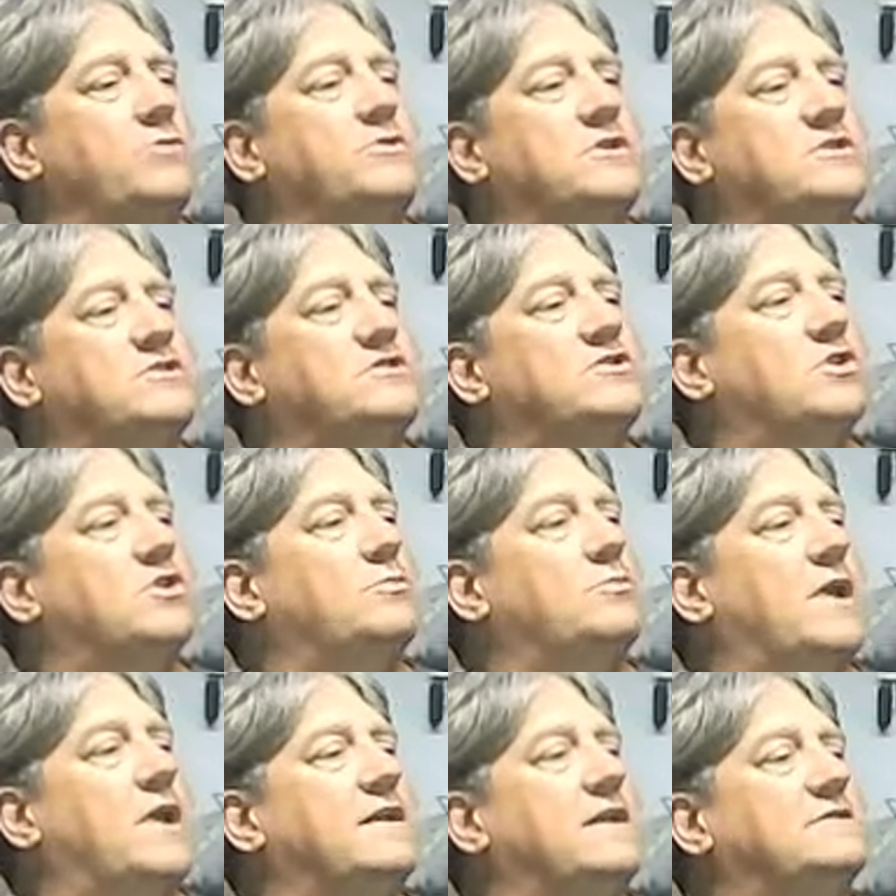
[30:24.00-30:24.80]
this to him
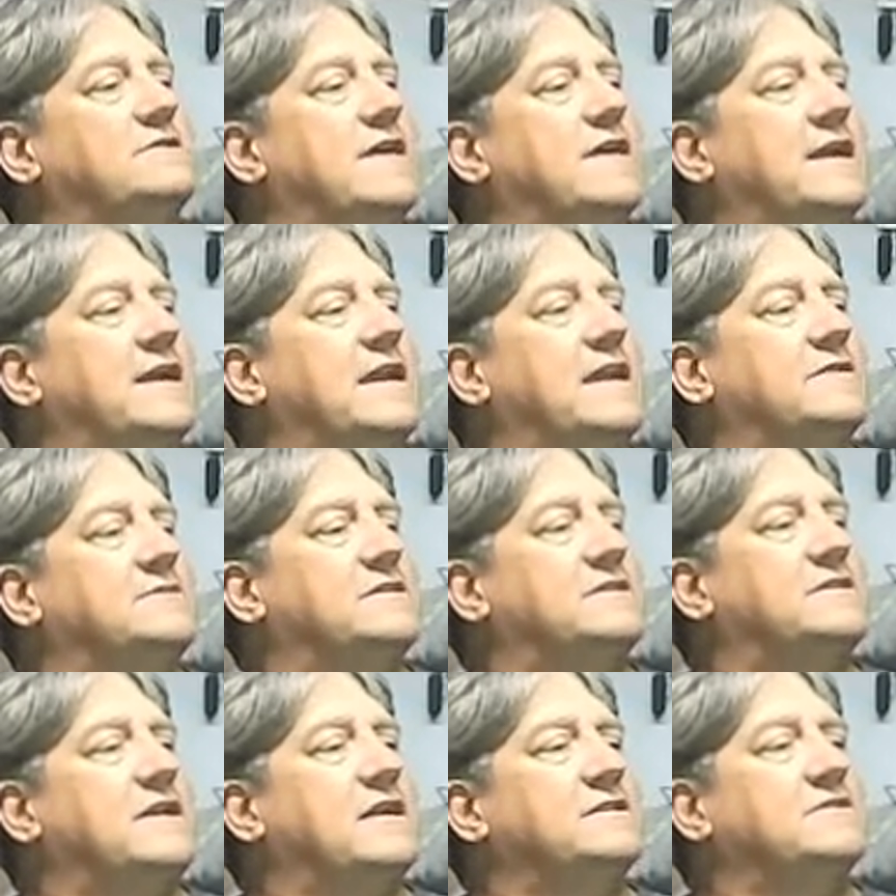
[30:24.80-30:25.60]
when I take it out to
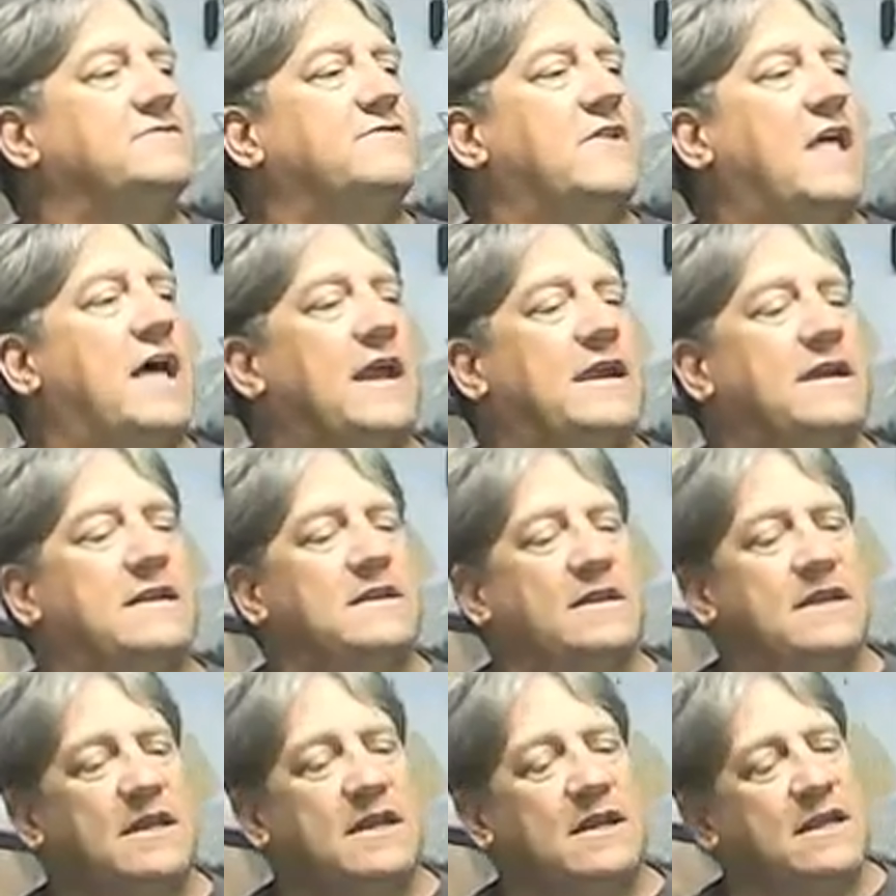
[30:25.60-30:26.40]
test fly it,
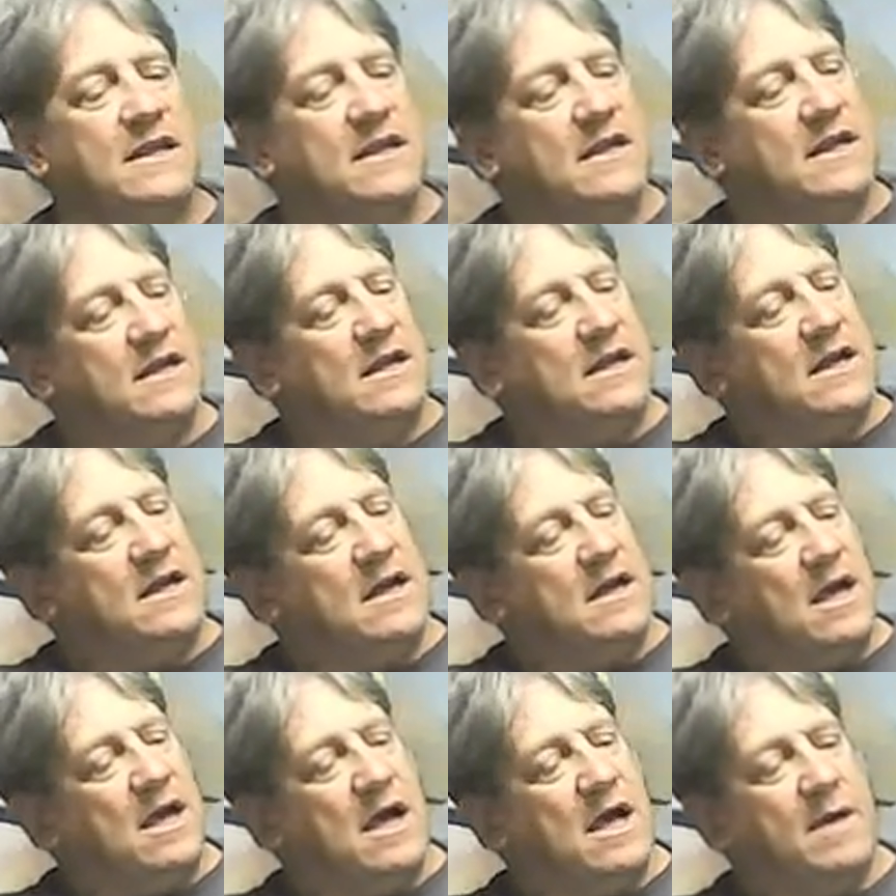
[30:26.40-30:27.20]

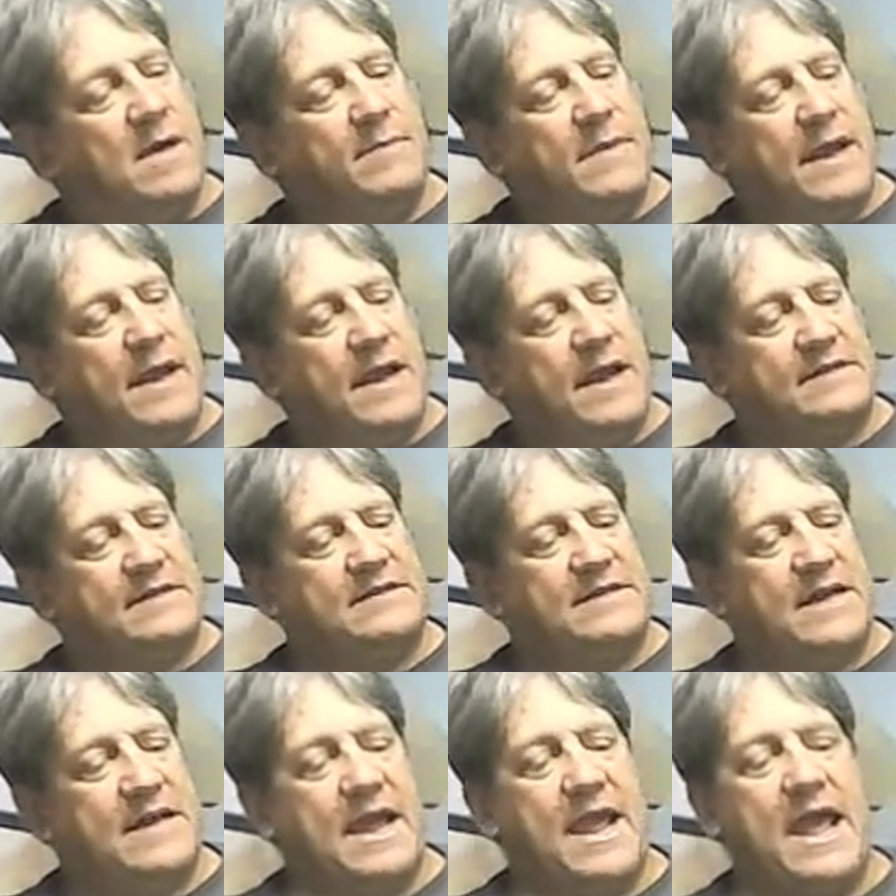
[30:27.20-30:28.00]
and
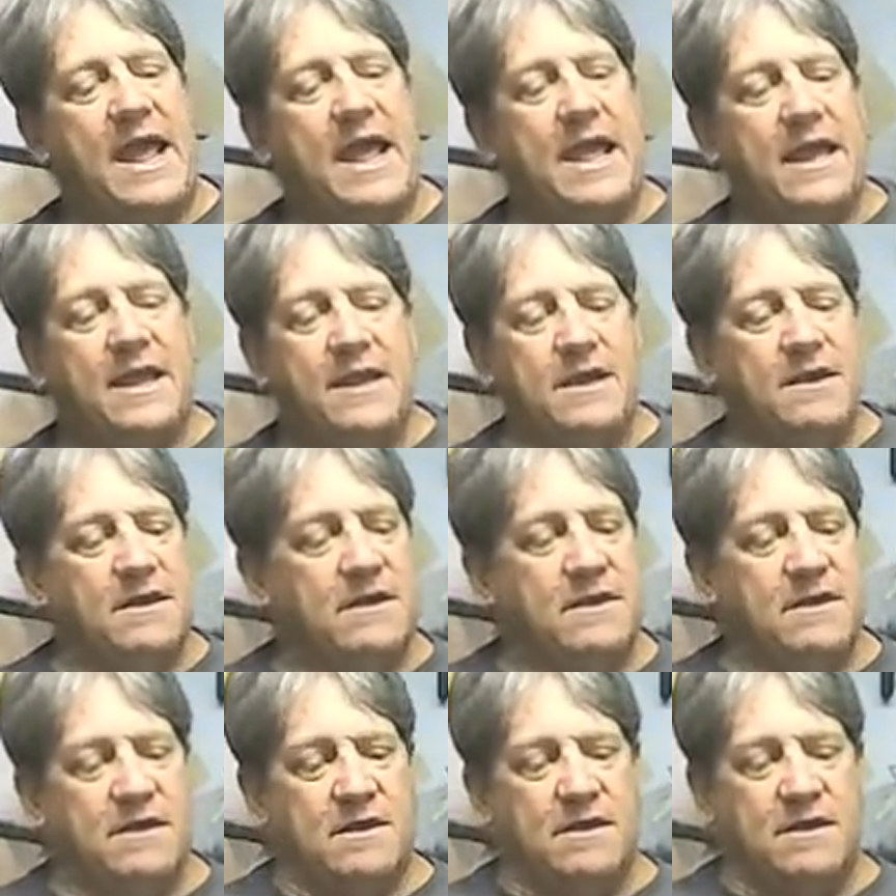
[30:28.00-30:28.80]
say, hey,
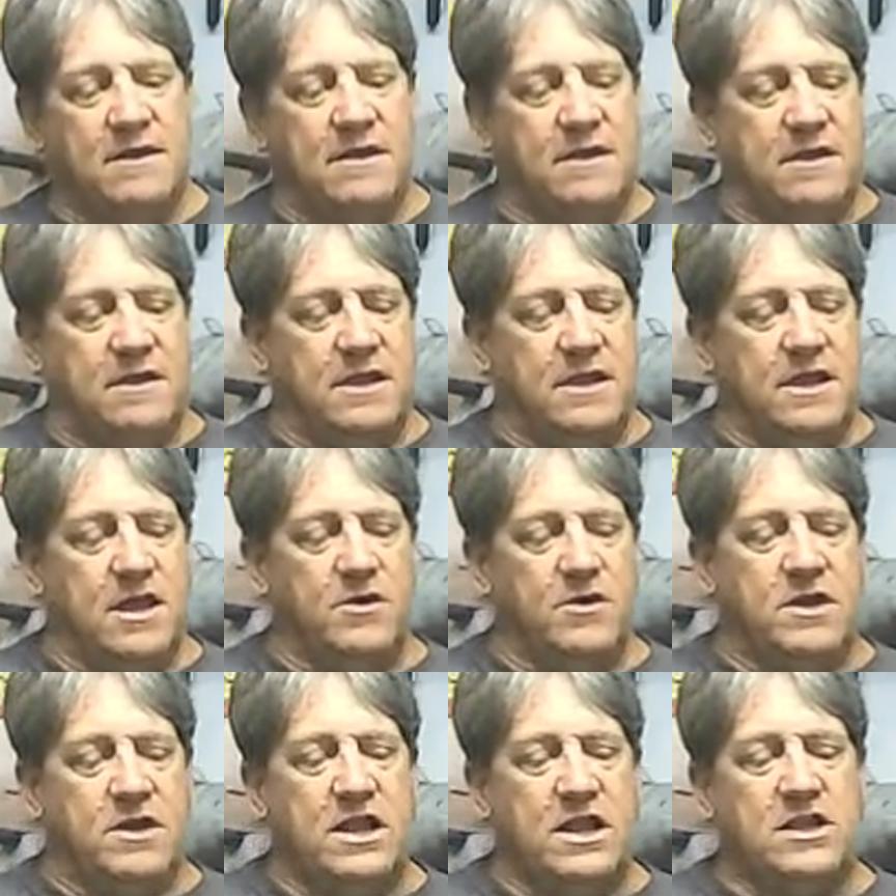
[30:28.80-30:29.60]
you know,
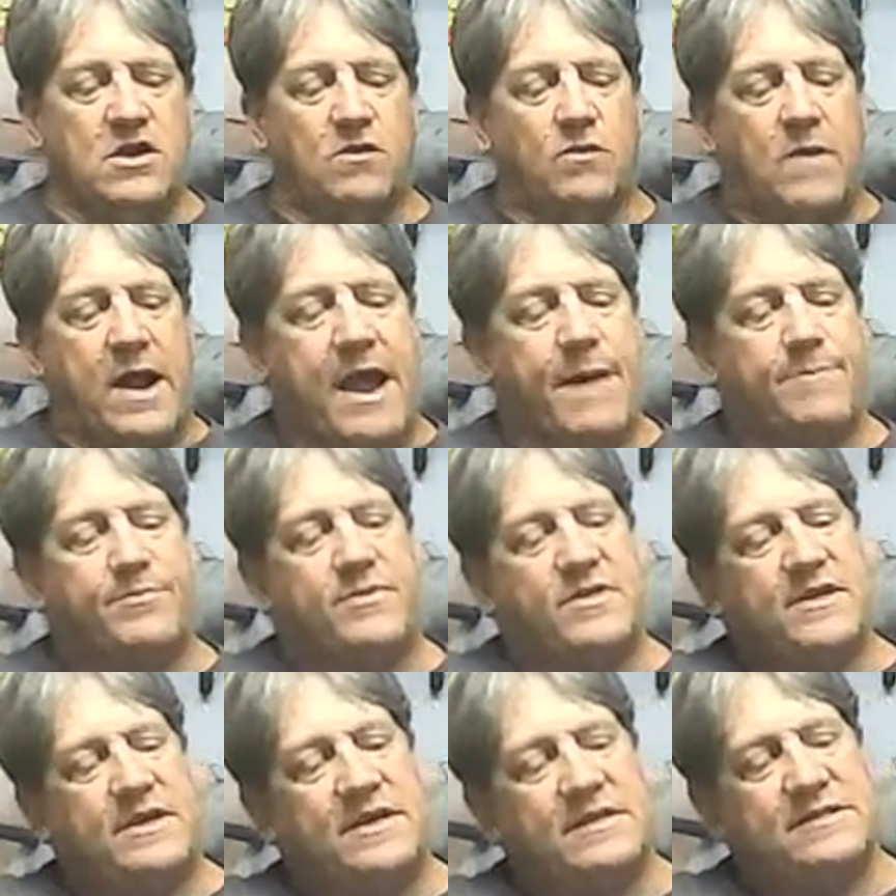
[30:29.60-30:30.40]
can you wrap
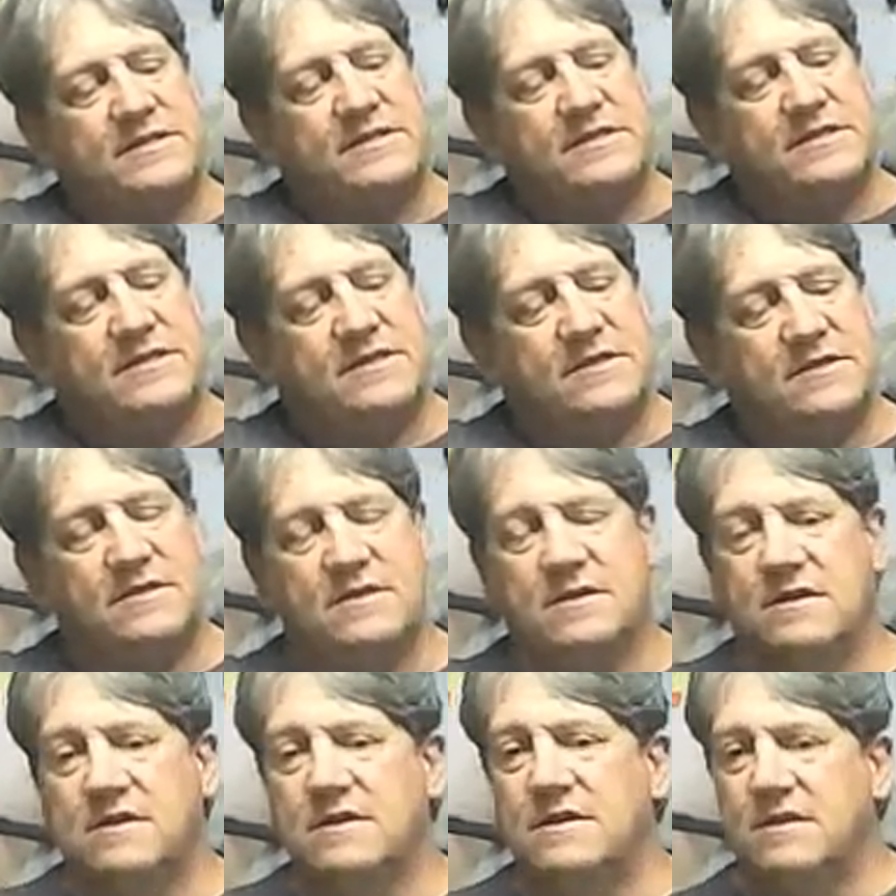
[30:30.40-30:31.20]
this?
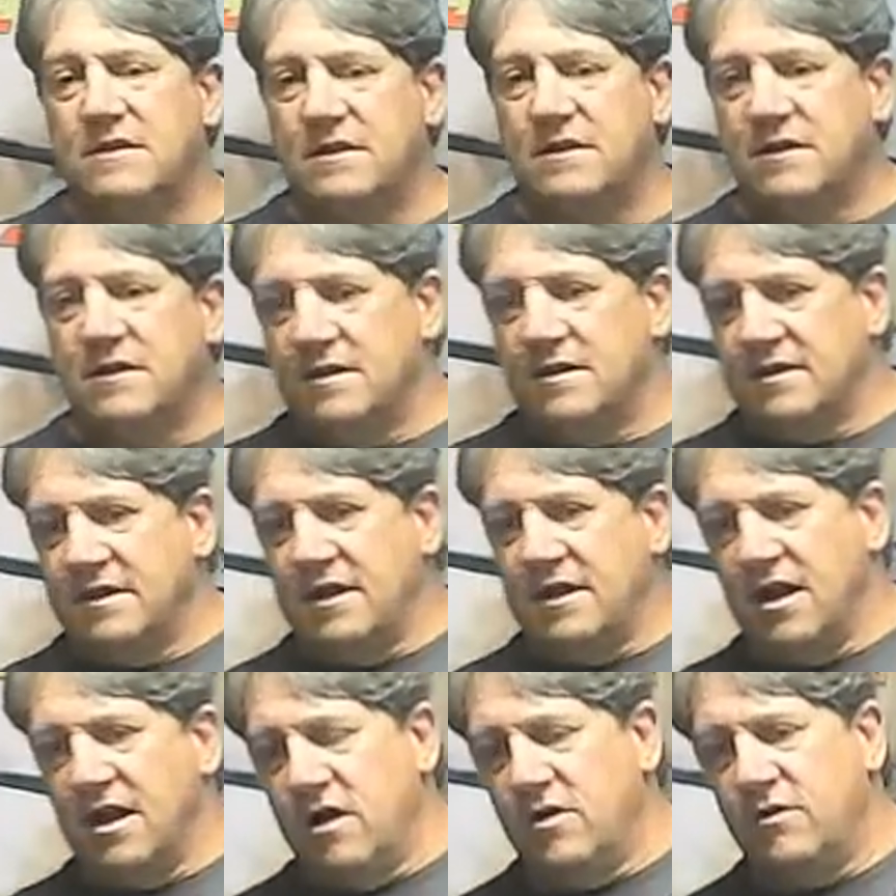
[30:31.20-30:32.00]

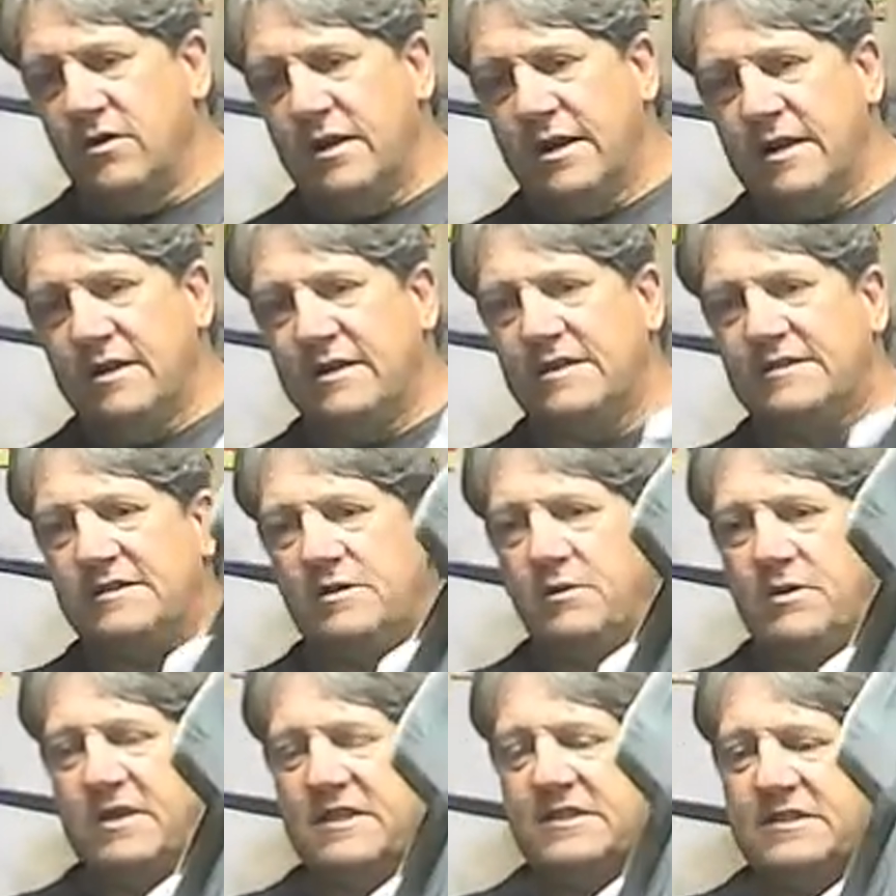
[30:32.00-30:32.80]
You know, and see
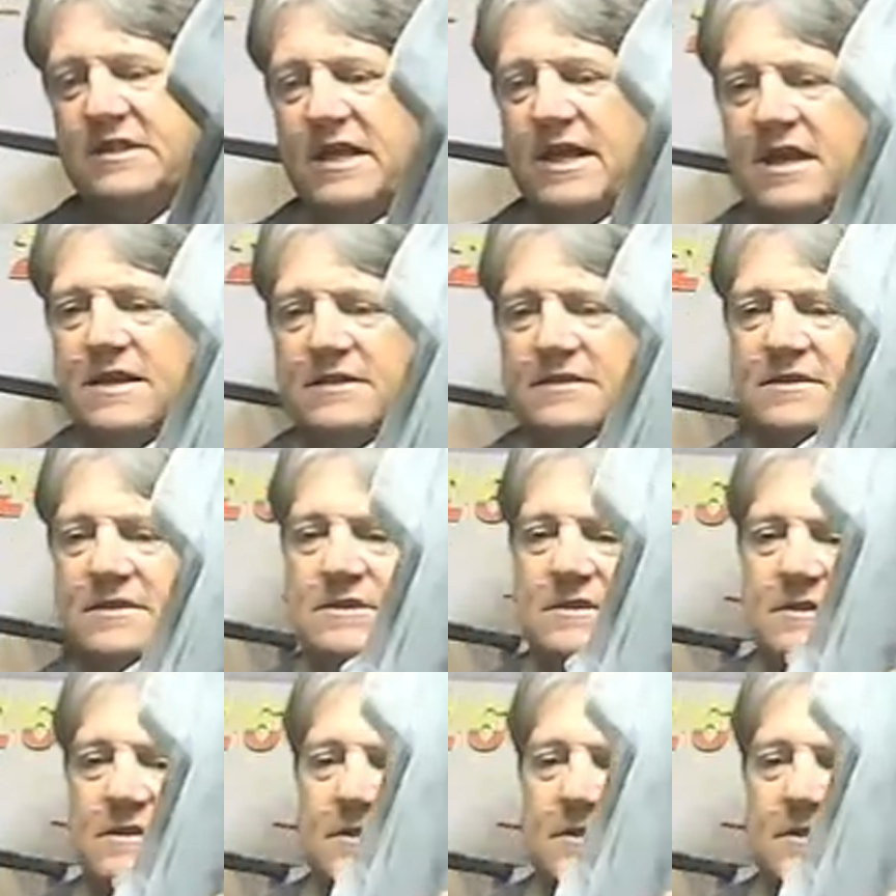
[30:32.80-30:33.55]
what he says.